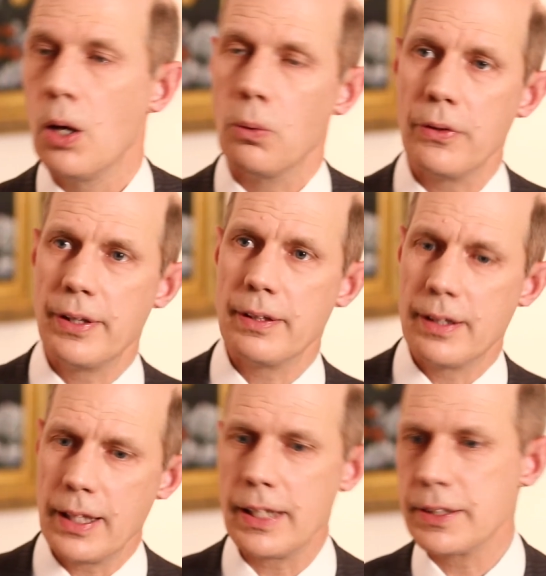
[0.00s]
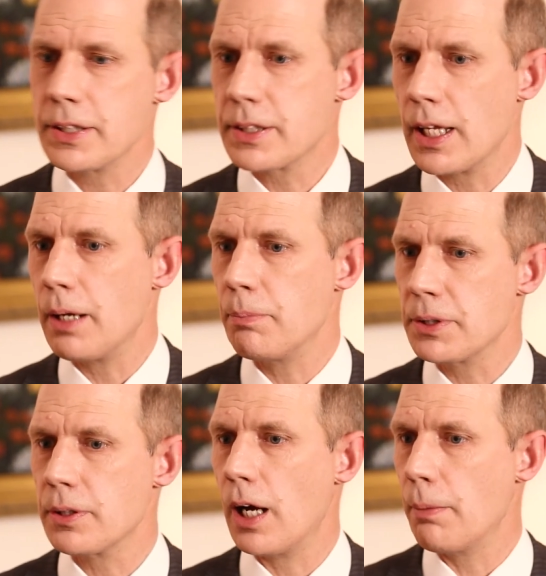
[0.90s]
Well, the thing is that
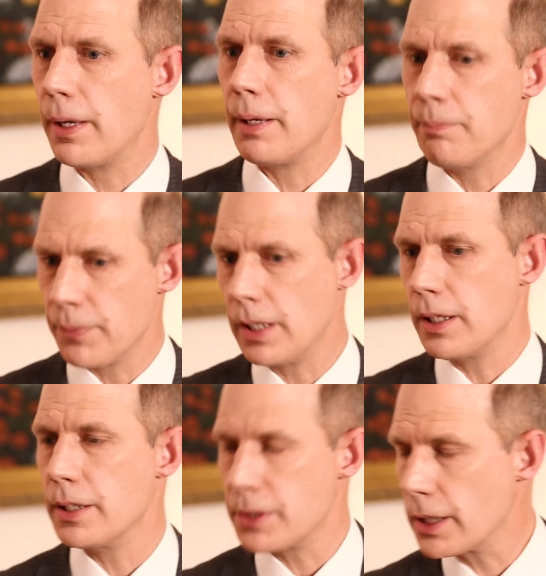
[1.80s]
Mr. Abe, in his